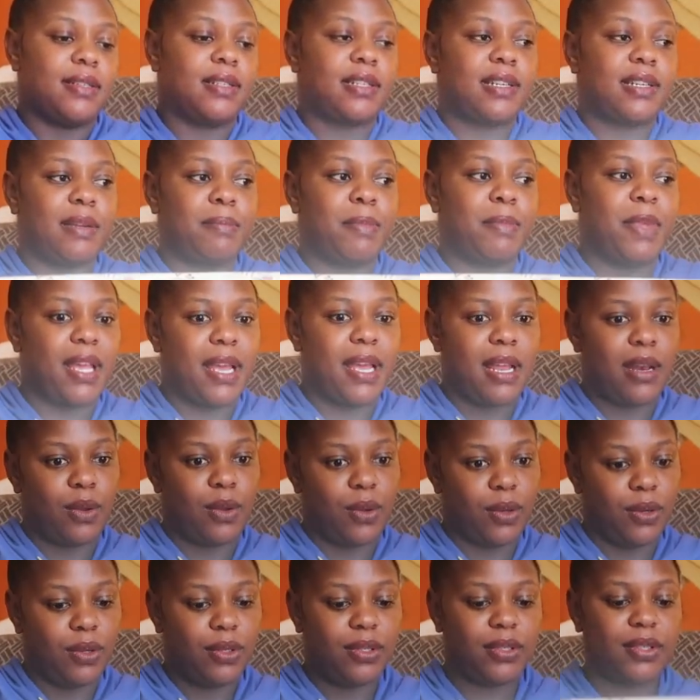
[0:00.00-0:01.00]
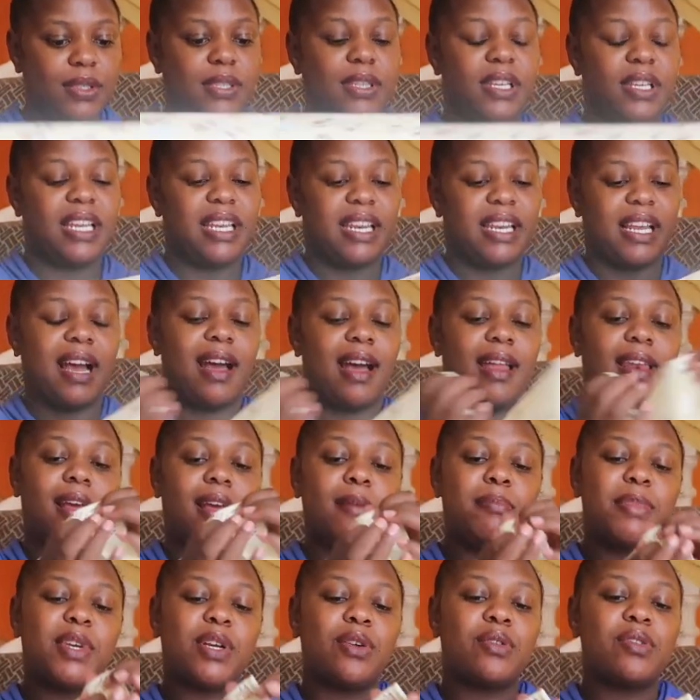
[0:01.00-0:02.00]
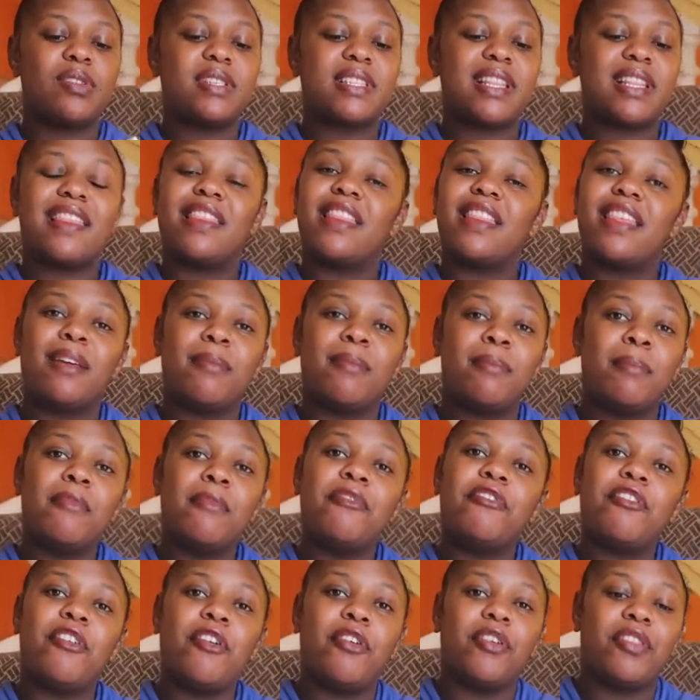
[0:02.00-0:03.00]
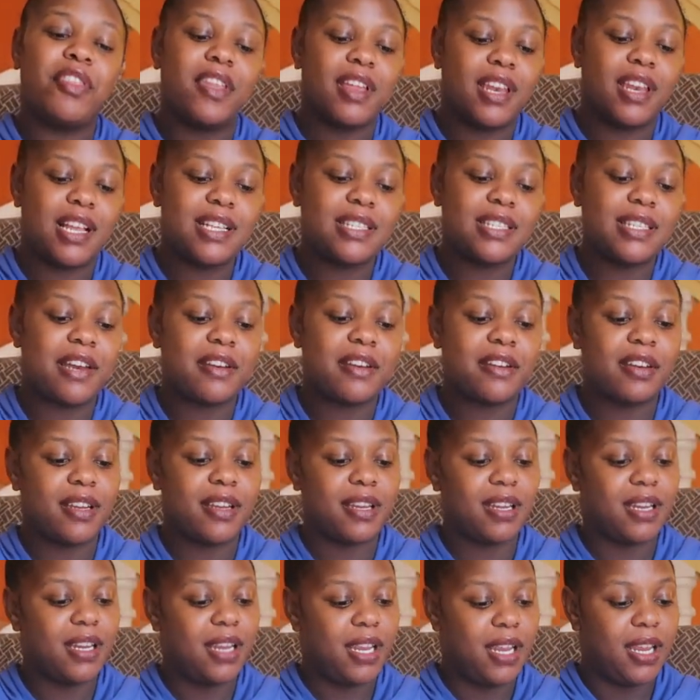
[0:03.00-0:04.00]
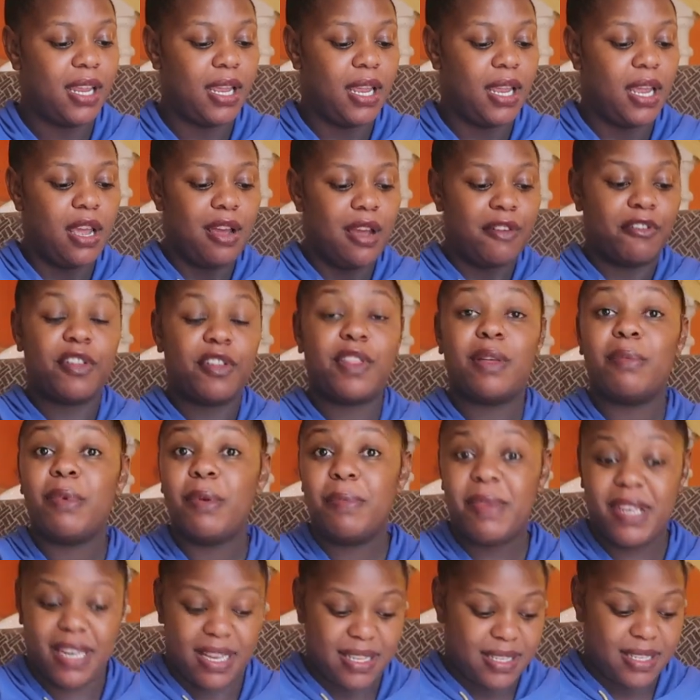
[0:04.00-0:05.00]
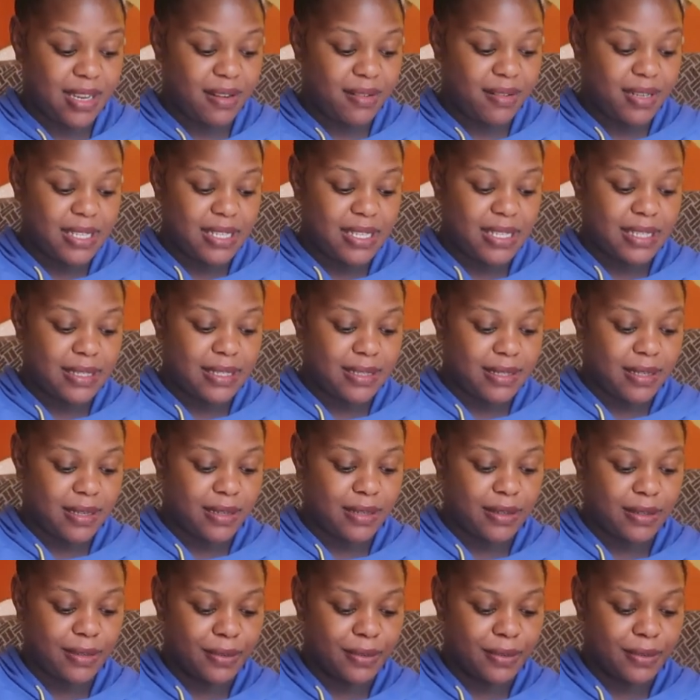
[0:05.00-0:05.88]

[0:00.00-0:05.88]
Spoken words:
Cream yellow in color, because the theme for the nursery, for the baby nursery, is